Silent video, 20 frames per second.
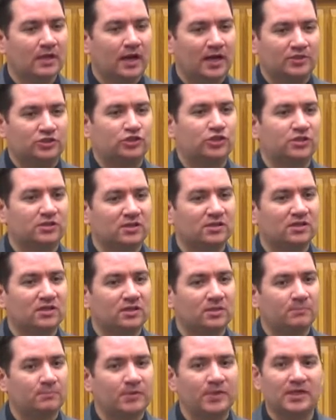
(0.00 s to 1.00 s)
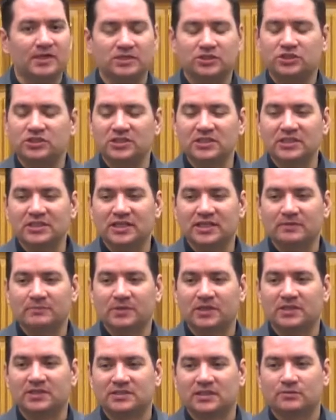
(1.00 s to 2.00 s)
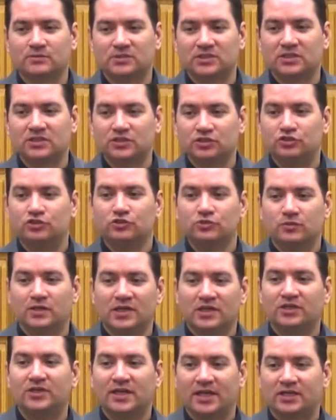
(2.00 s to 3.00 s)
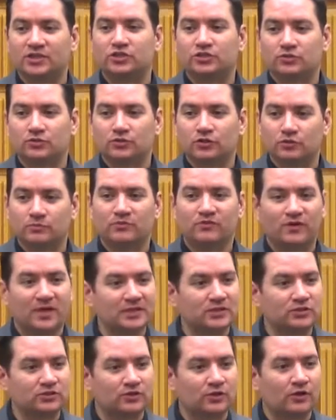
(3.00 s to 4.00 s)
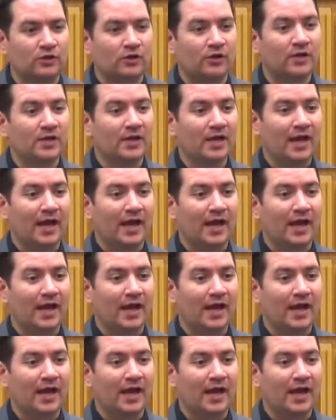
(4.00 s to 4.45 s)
I took the PhD gig because I was going to do international human rights law,